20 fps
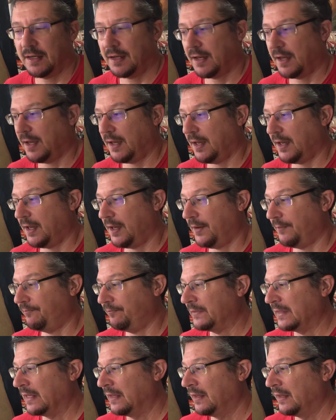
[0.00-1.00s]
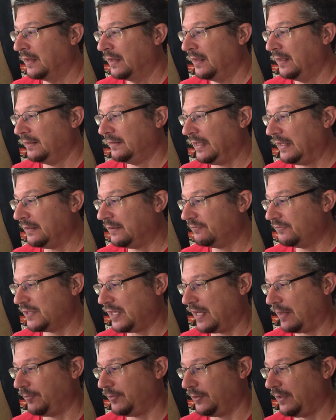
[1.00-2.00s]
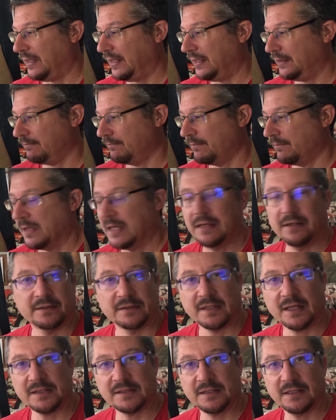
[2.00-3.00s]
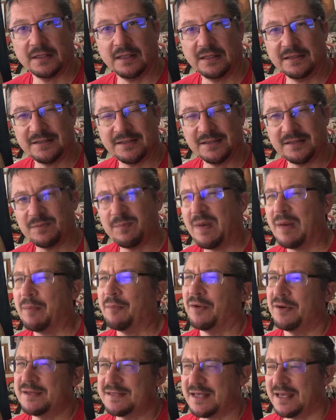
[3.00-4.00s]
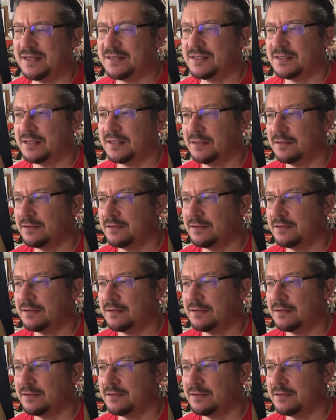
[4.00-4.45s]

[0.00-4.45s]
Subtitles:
The end of chapter 8 it's just memorization.